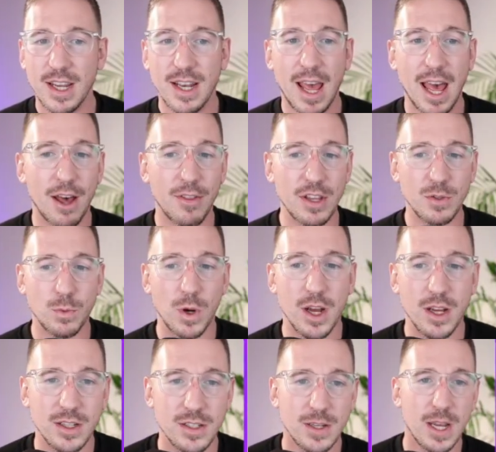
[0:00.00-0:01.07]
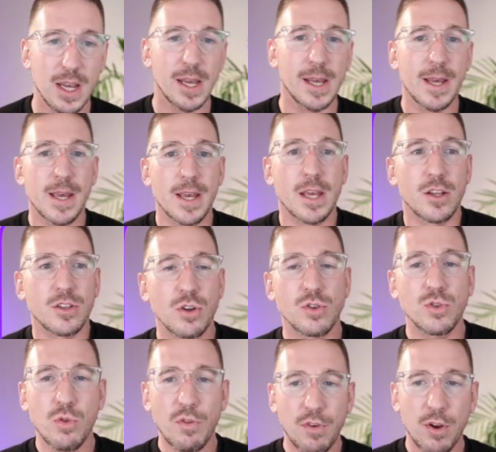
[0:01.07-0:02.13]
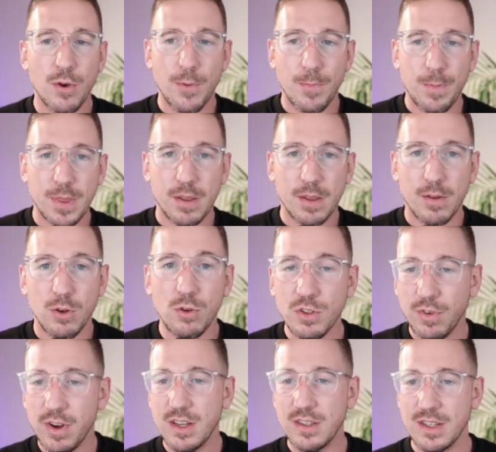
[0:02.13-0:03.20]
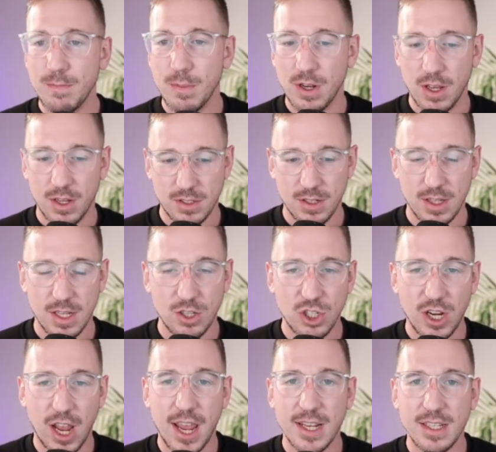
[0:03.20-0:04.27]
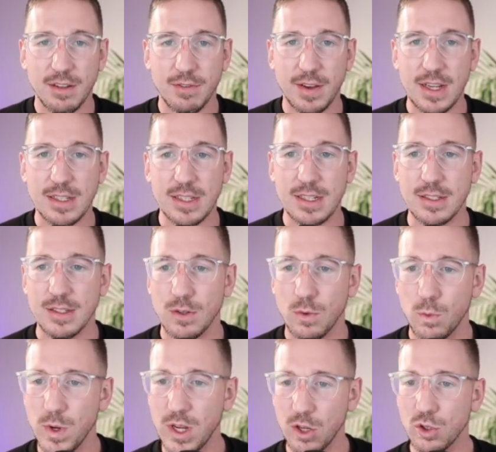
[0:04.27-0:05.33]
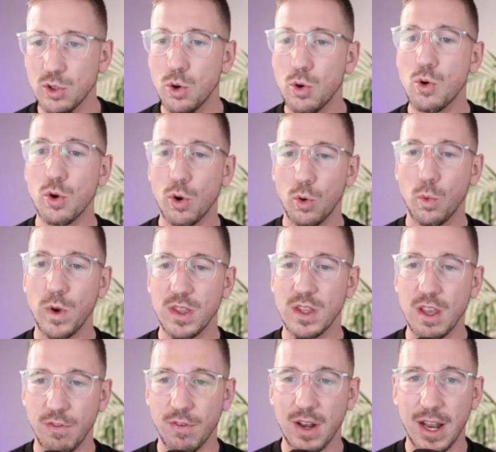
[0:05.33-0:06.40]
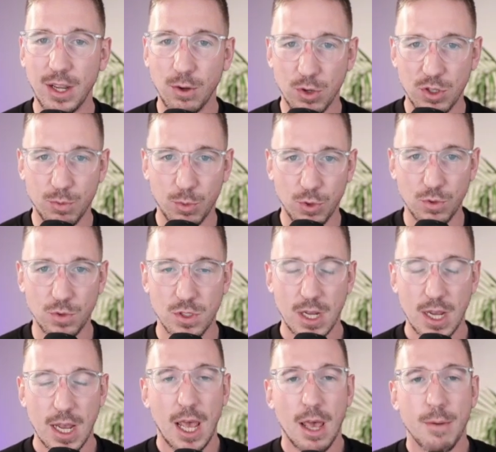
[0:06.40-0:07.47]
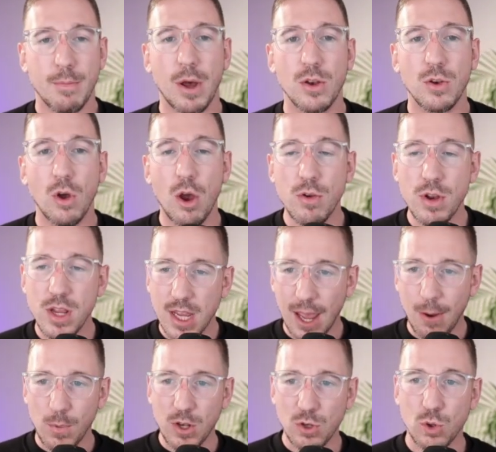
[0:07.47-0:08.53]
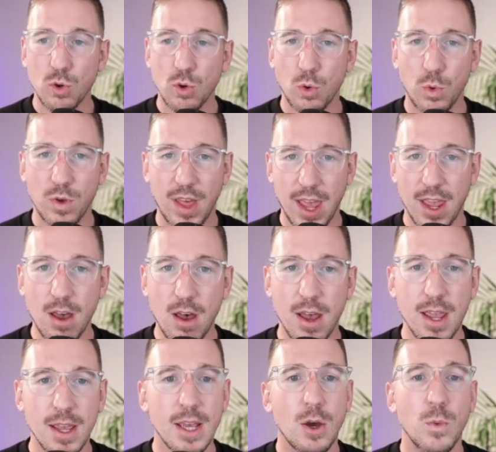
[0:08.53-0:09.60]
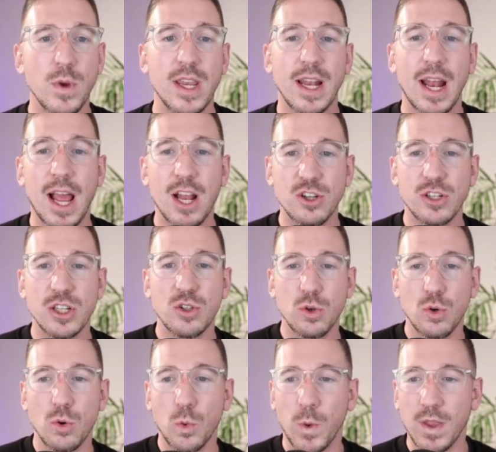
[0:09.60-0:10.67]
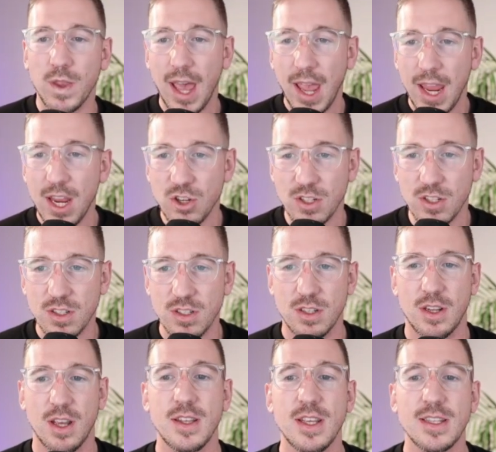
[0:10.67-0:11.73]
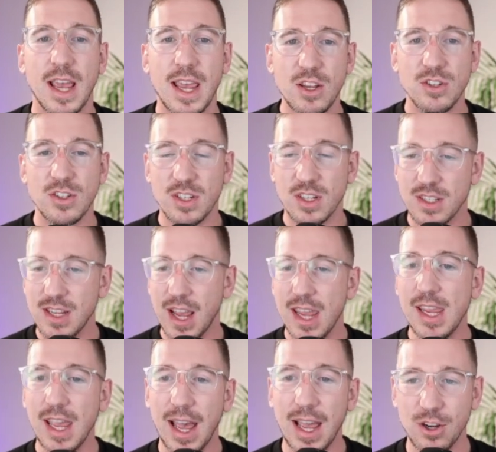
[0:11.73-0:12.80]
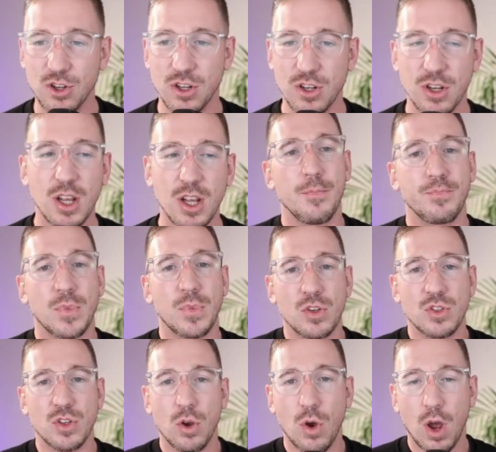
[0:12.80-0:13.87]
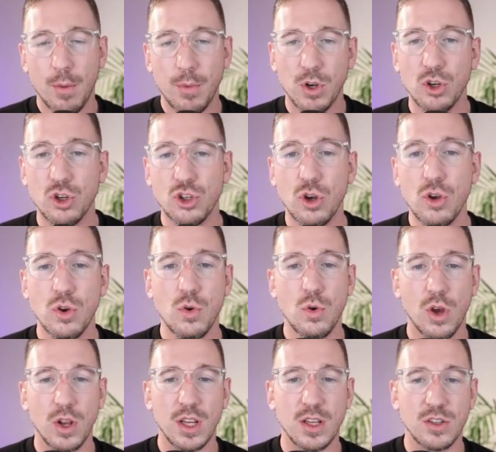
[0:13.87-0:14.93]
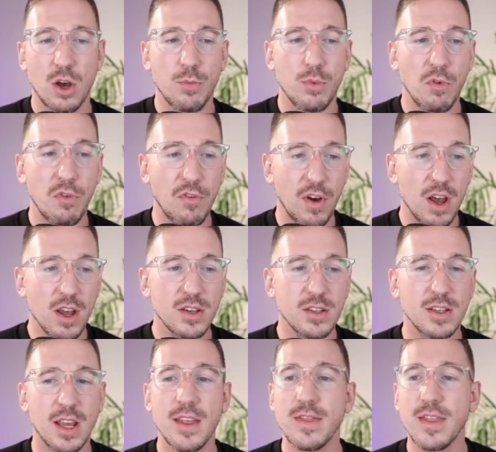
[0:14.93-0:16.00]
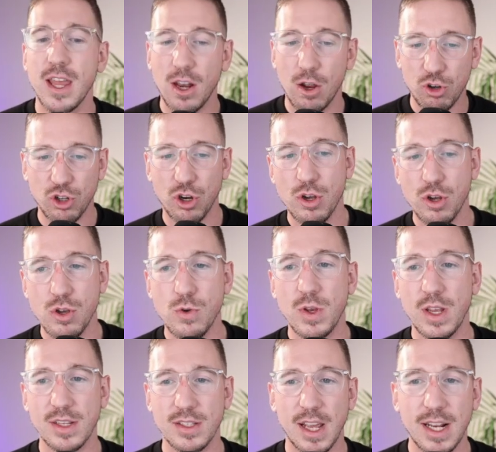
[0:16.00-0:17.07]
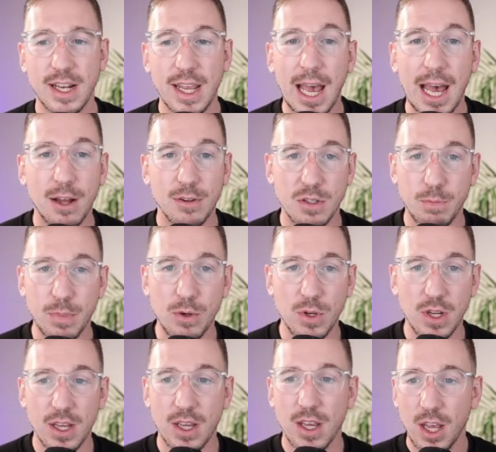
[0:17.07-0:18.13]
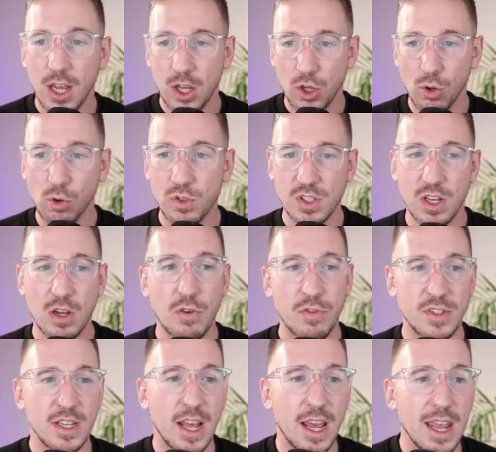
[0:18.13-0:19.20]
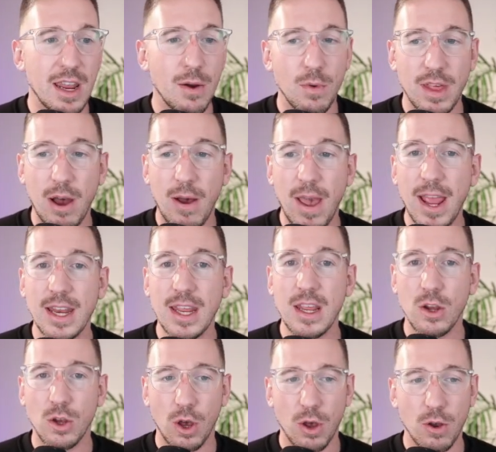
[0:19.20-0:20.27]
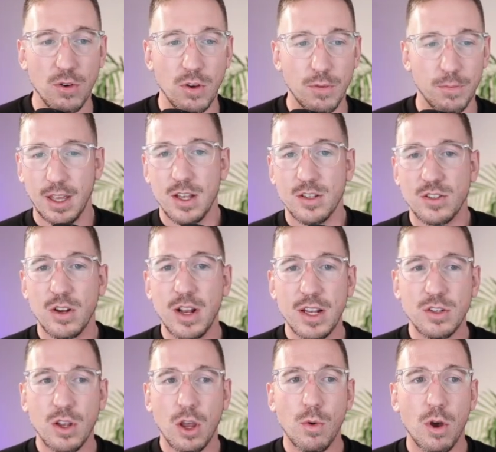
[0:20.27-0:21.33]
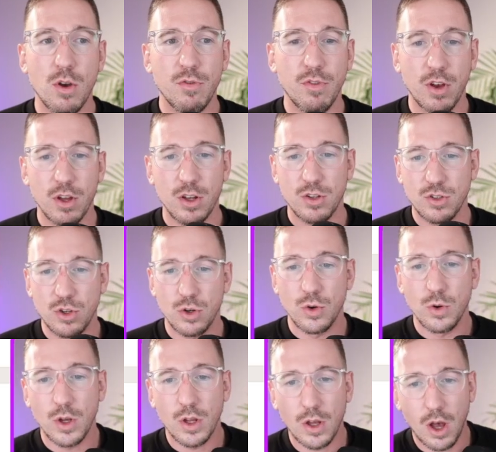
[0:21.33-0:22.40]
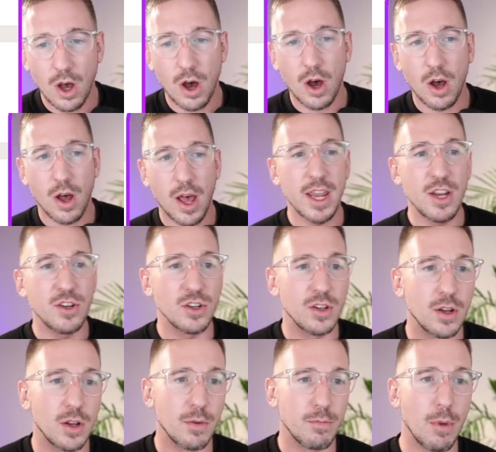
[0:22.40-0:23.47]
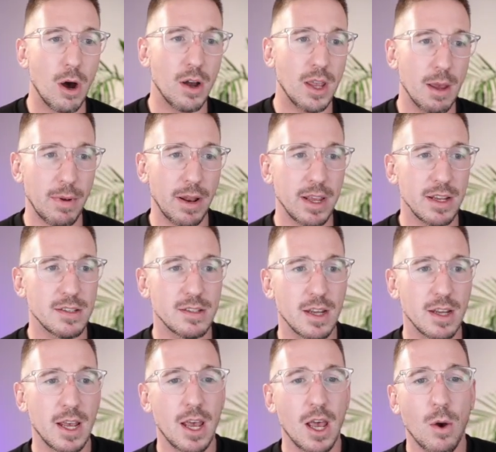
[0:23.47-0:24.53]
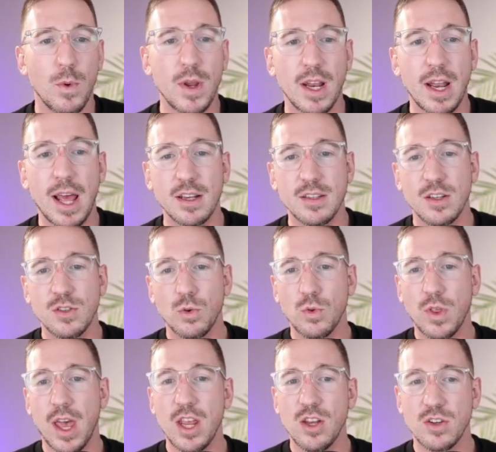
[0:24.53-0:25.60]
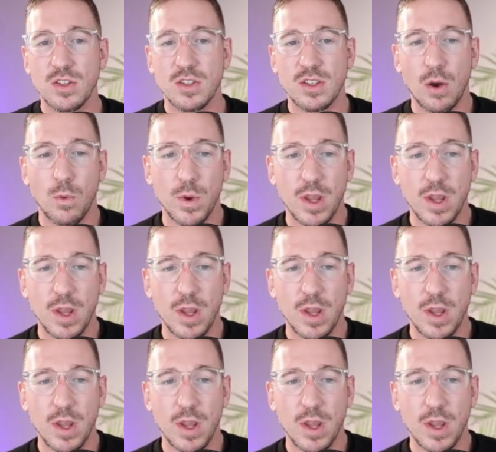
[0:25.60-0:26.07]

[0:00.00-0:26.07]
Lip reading: how this works. So Toolflow looks very similar to these chat interfaces. We can talk with different language models, but not only can we talk with AI, we can actually talk with agents, and these agents can take action. So I'm going to show you an example first, and then I'll show you exactly how to build it yourself today without any code. So let's go over to our agent marketplace. We can access all the agents that we